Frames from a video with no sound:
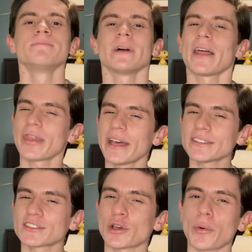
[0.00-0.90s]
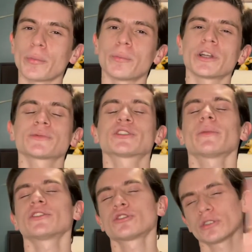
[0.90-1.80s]
And this brings me to
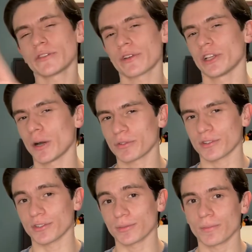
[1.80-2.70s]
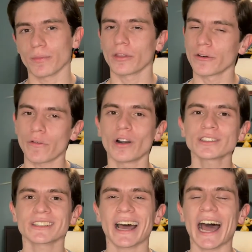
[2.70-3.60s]
my 2 different options. The
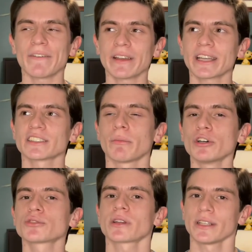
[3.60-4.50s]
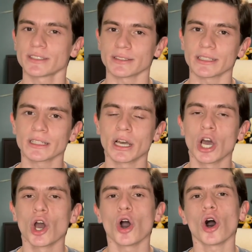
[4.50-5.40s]
first, I think, is the most realistic,
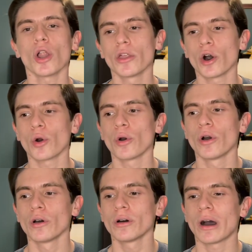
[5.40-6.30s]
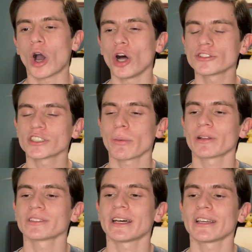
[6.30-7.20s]
although also the
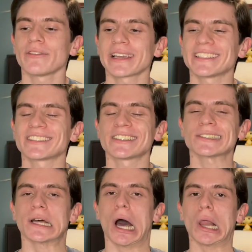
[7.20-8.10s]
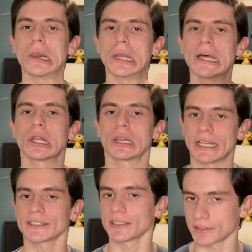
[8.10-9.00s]
one that I think is just a little
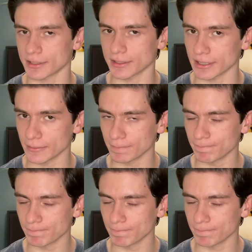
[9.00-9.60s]
less interesting.